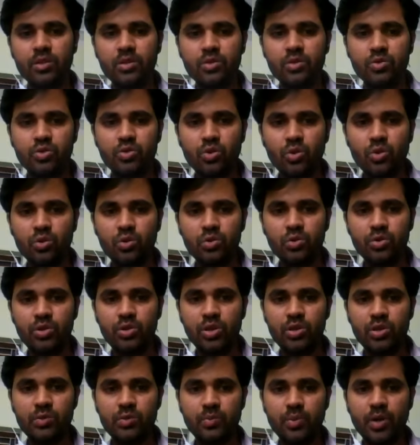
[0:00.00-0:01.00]
So
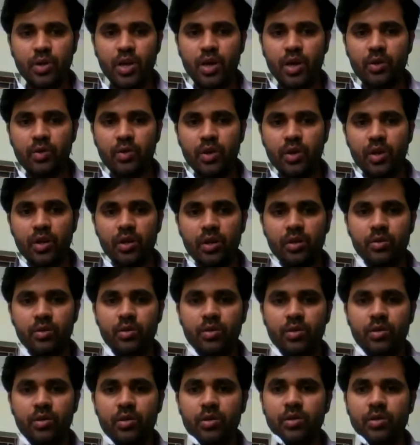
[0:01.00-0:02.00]
this behavior
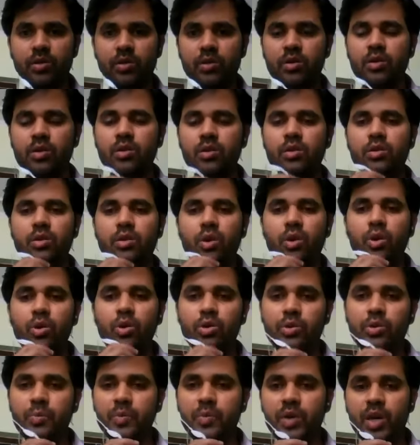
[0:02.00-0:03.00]
or
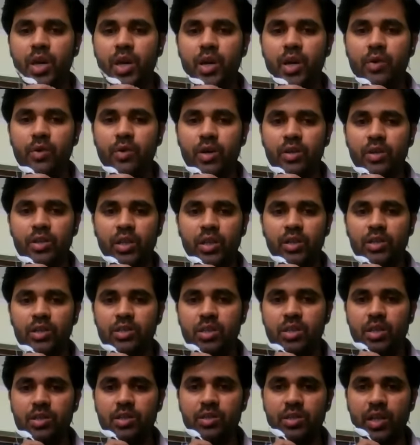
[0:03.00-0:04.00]
the behavior that is
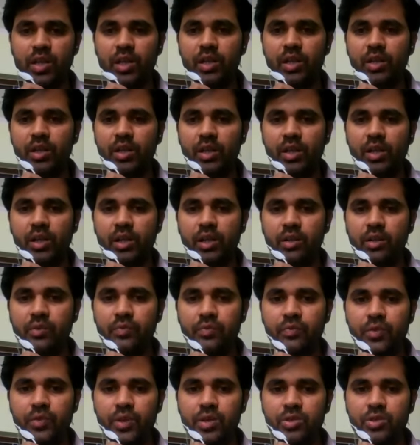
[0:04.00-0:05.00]
genetically
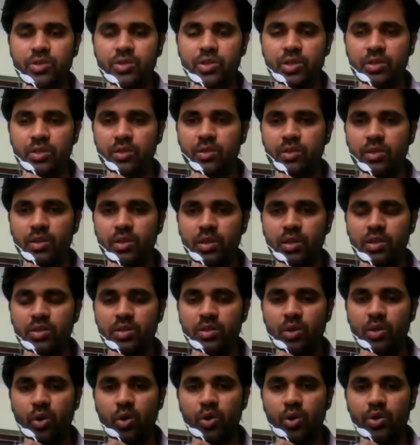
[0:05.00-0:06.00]
fixed is
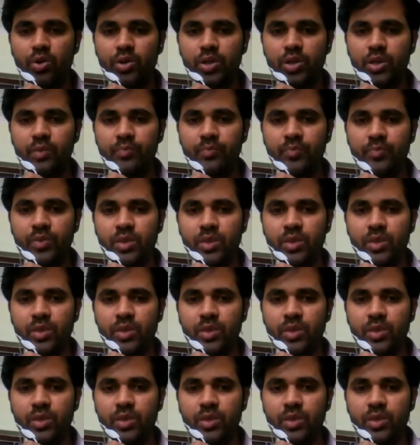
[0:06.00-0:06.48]
called the